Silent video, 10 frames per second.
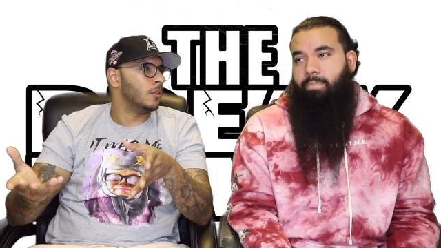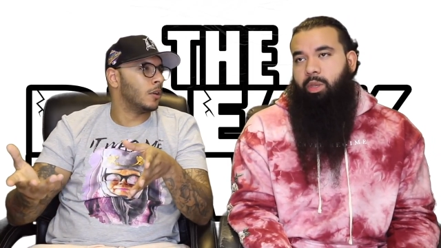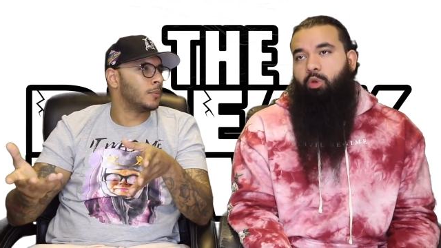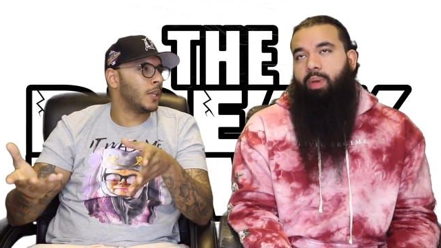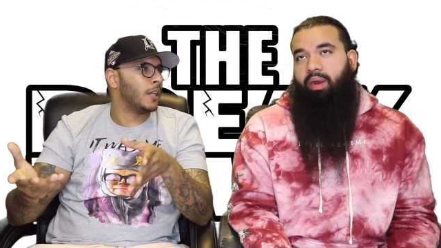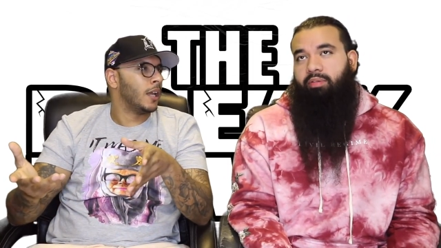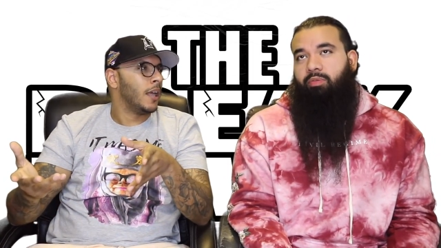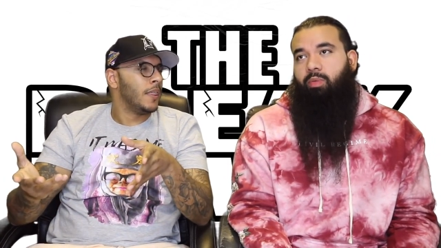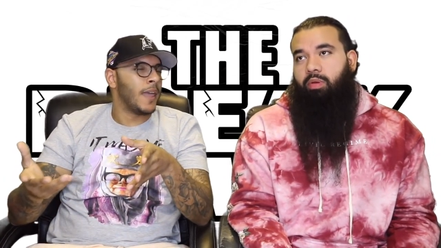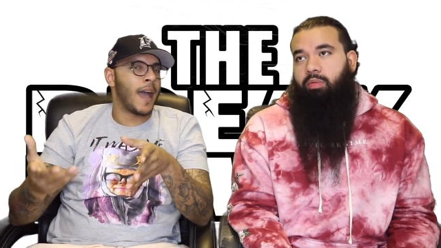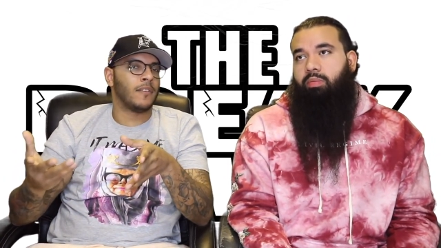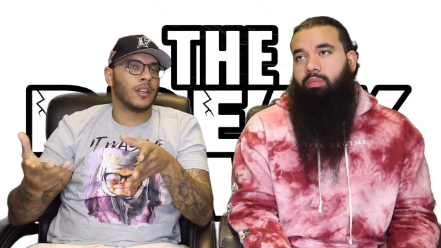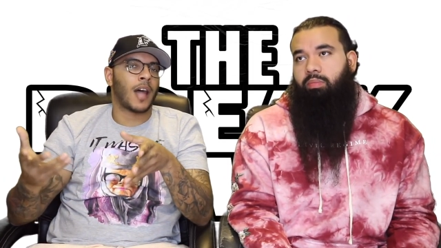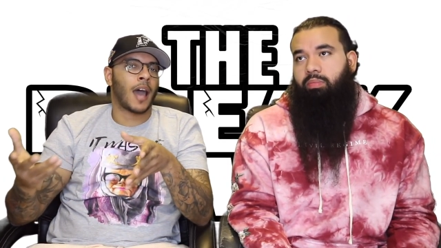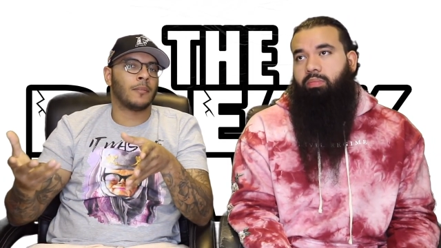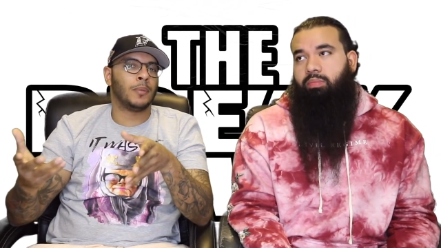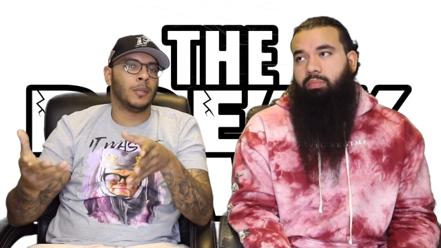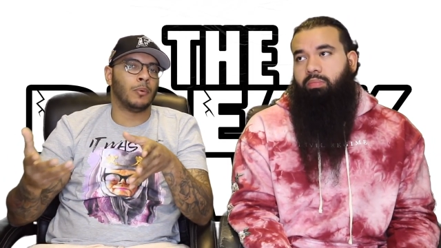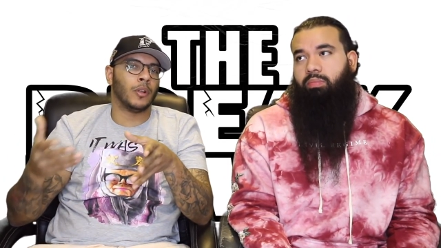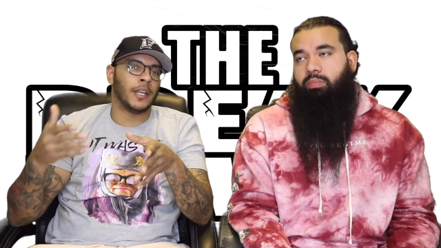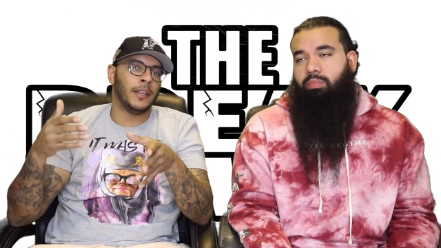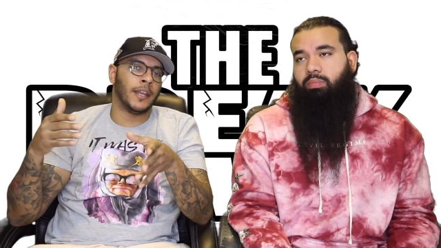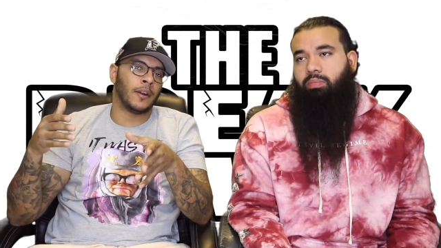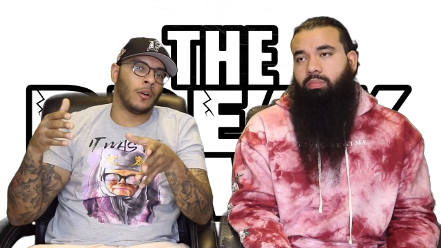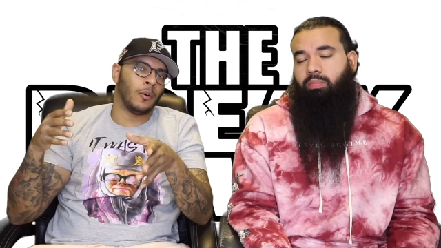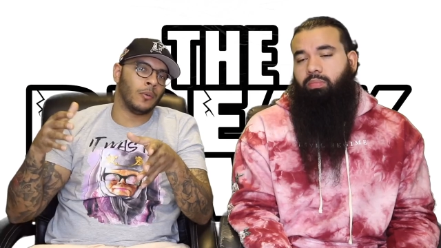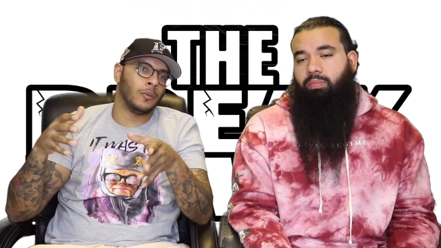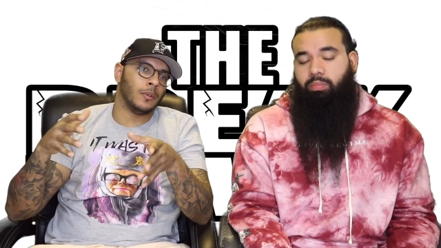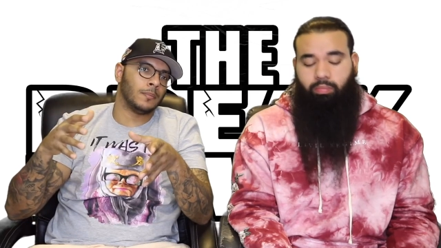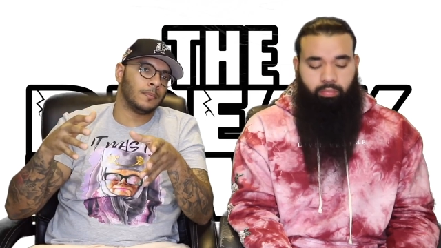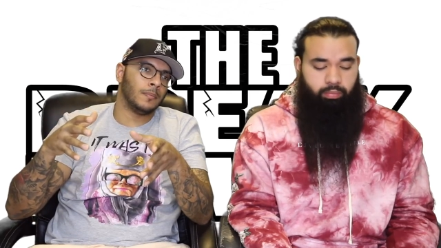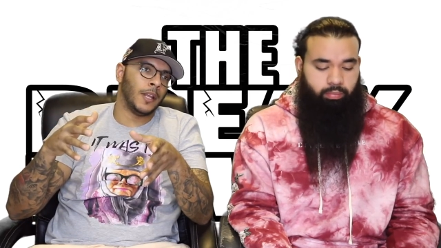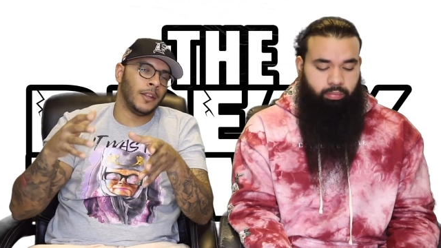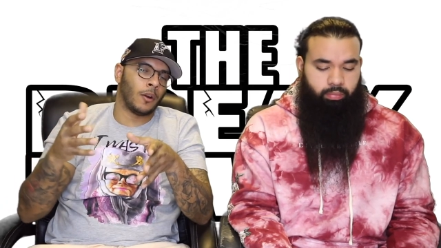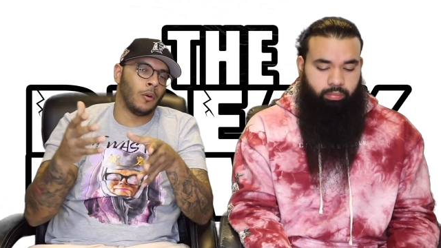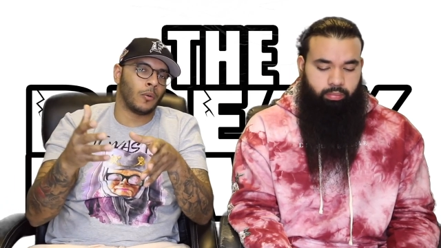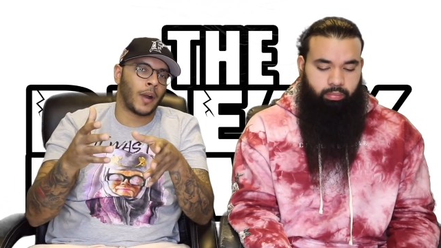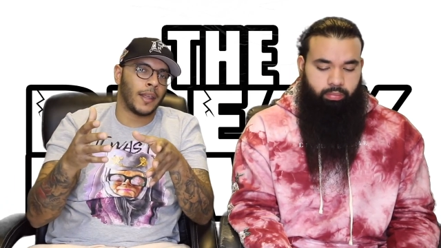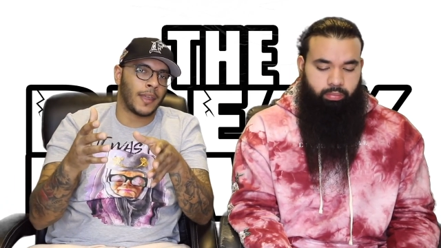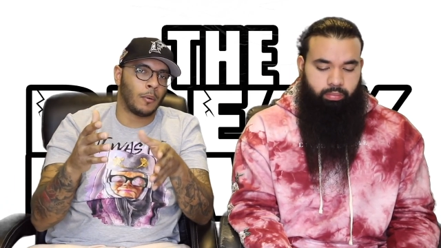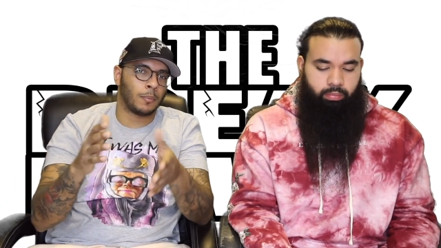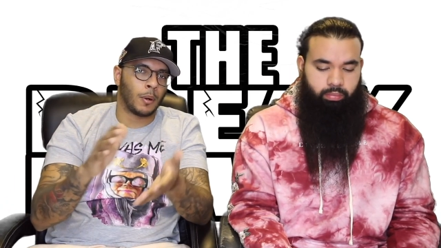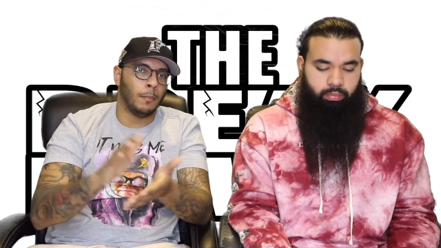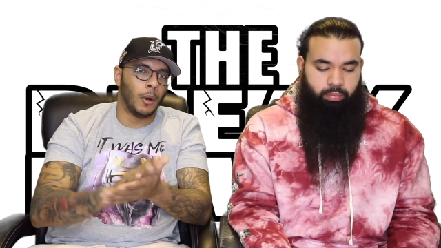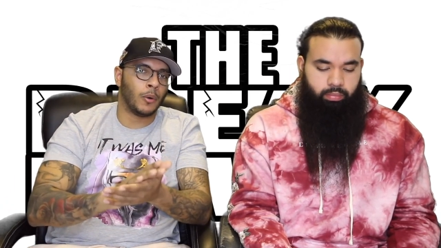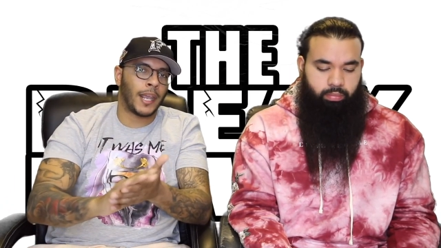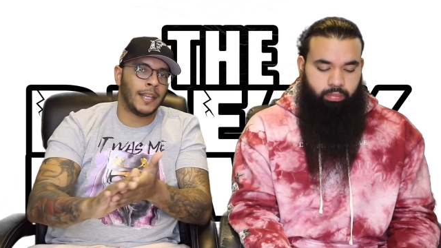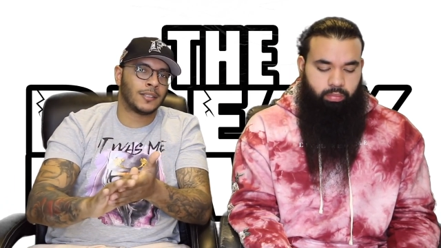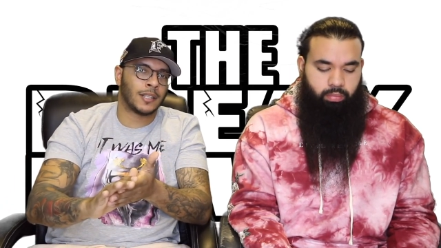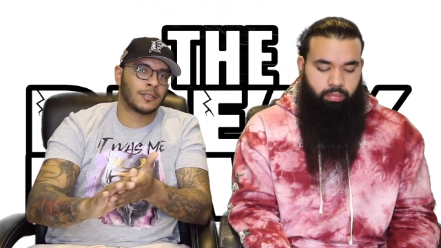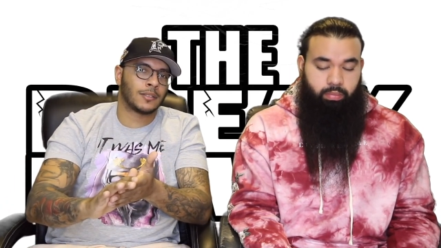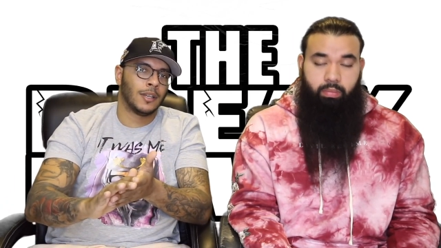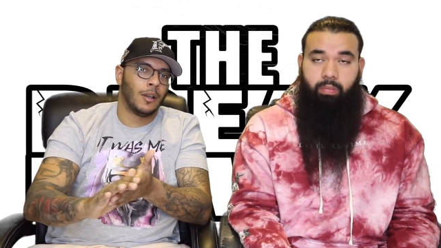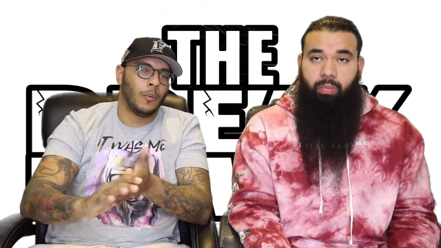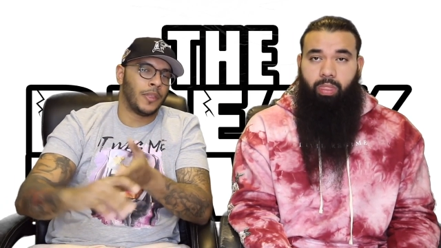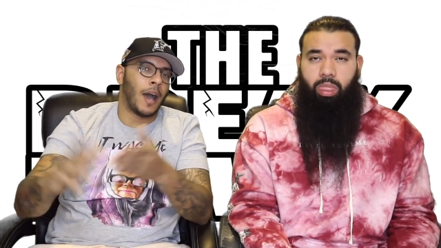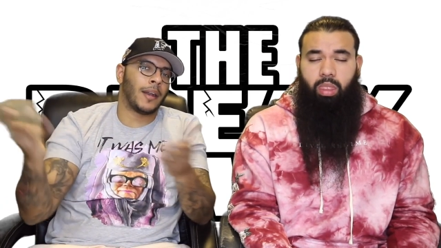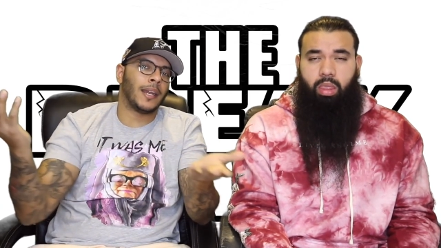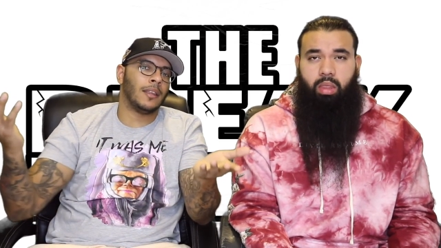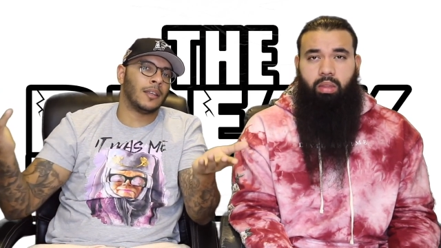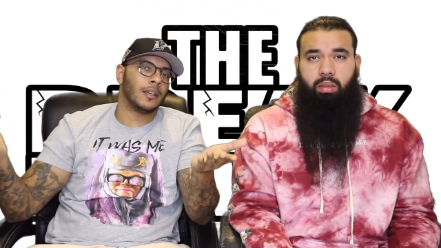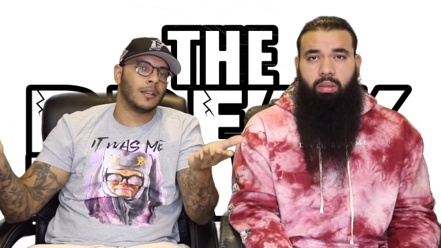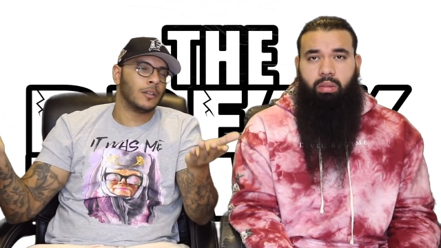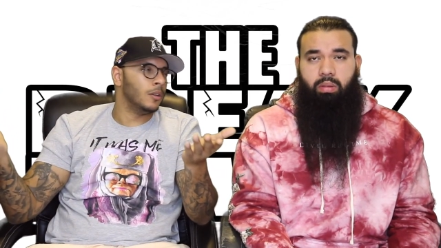Speaker 1: You know, New Balance as well. They have a lot of people in their own right that would promote ASICS without anything.